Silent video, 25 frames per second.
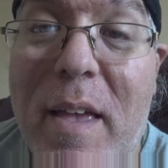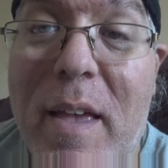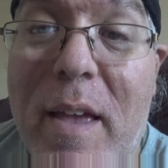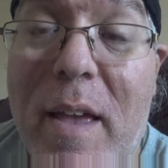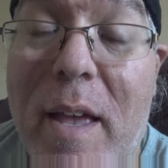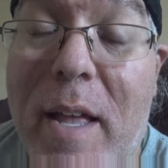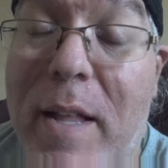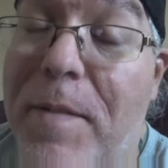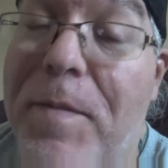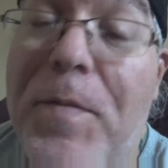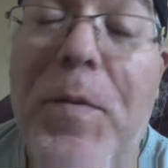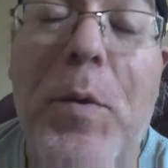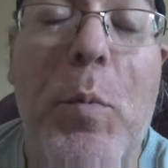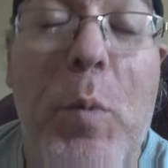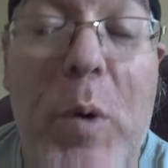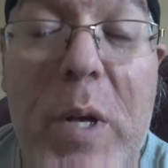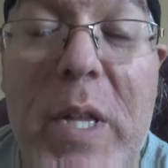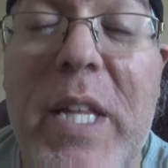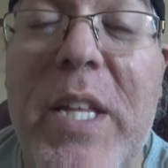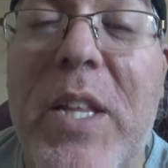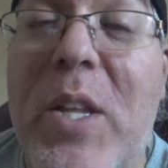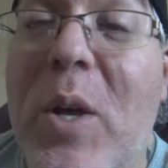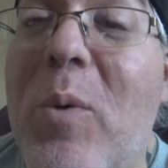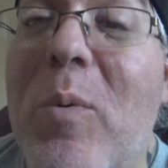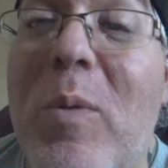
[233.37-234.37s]
And if you
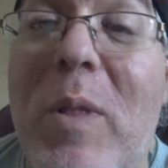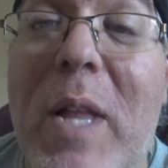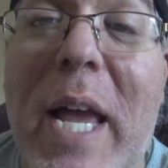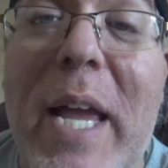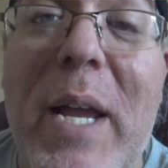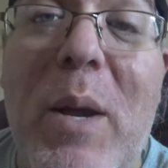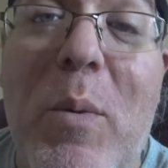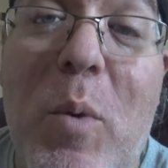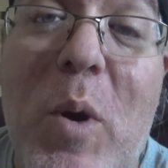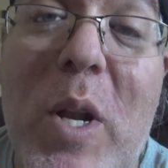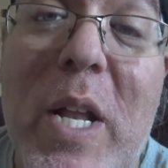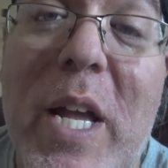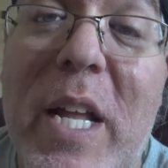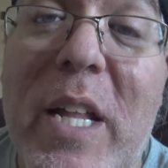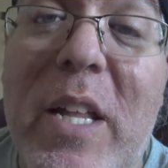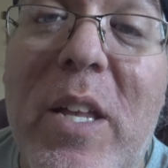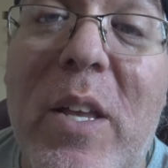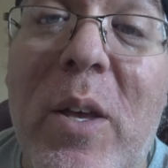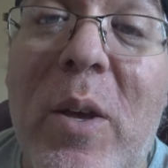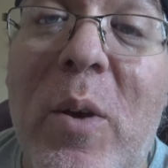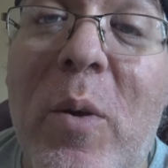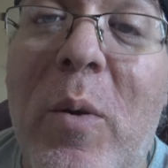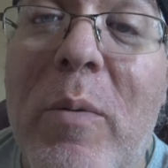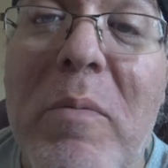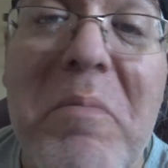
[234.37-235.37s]
really don't like what I
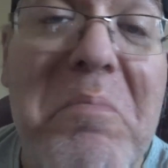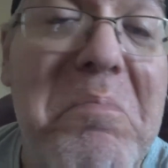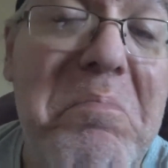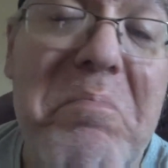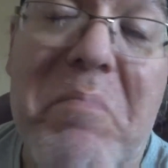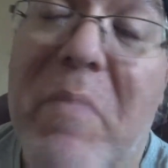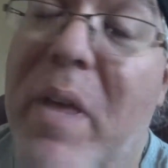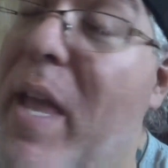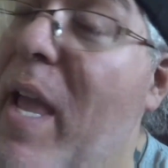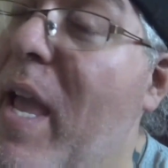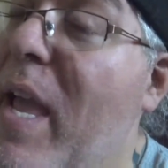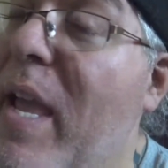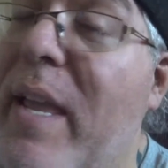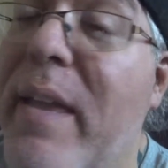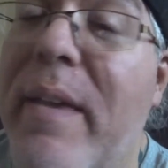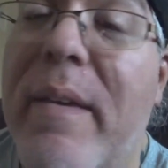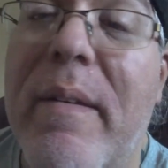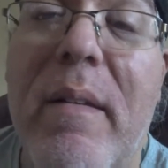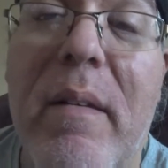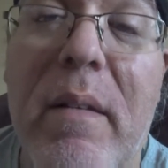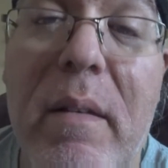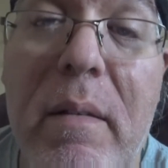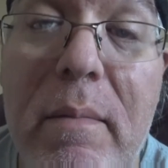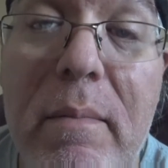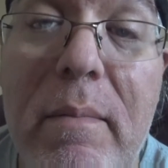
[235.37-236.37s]
do, hey,
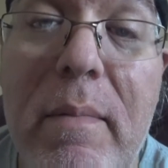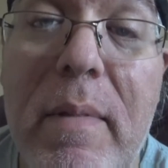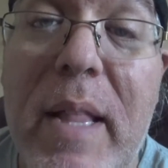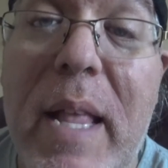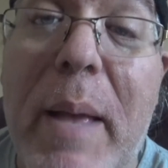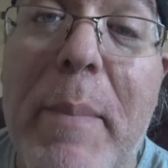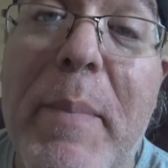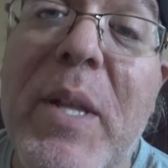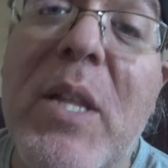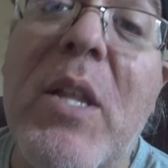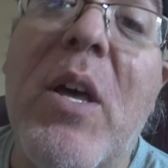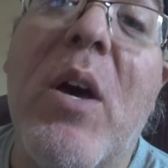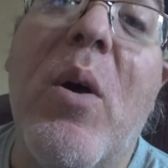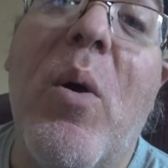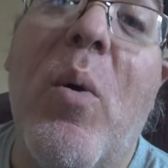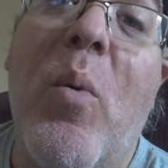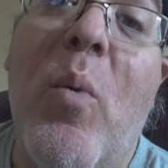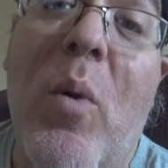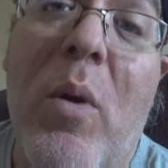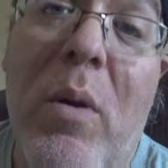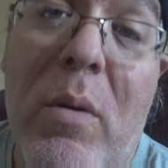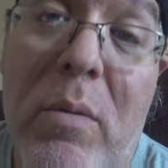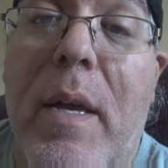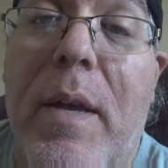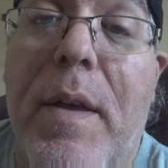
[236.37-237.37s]
let me
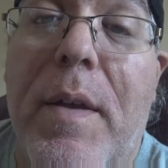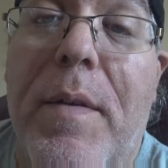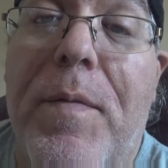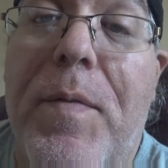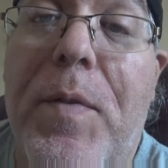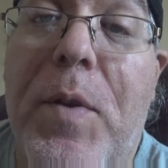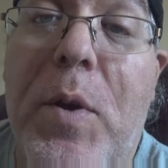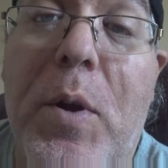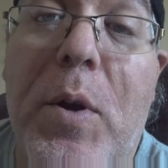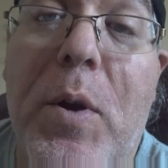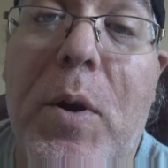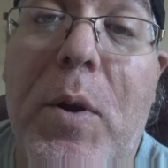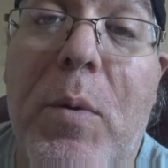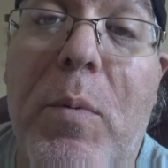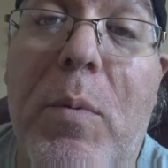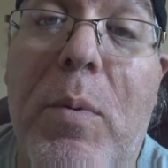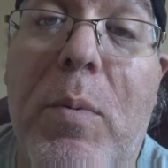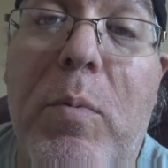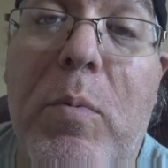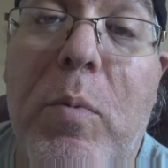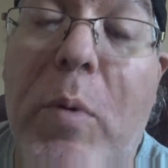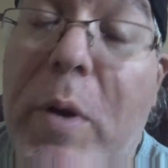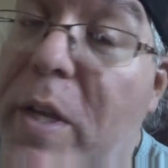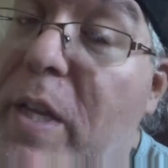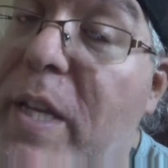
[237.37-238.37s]
know. If you're
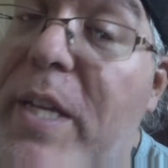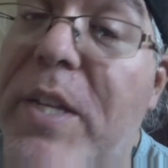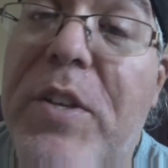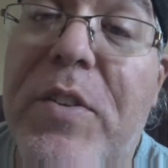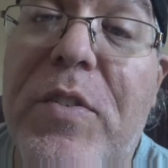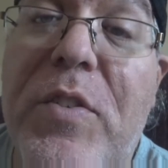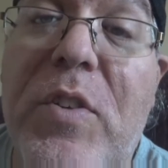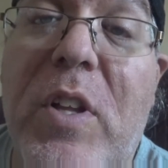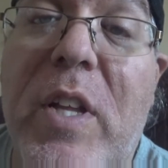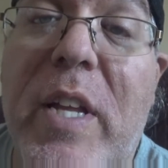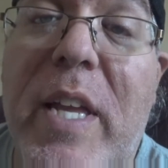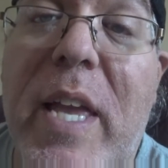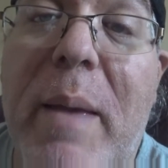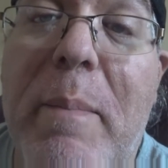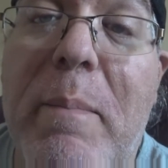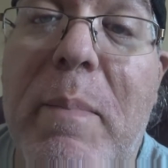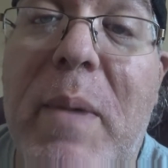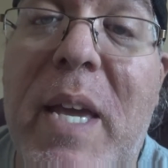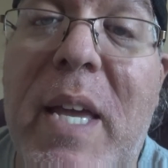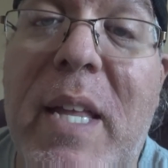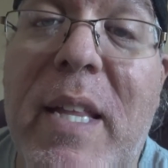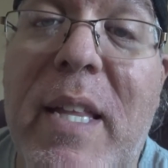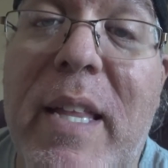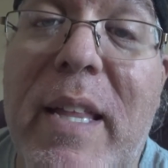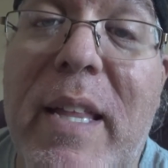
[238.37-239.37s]
really just going to get mean and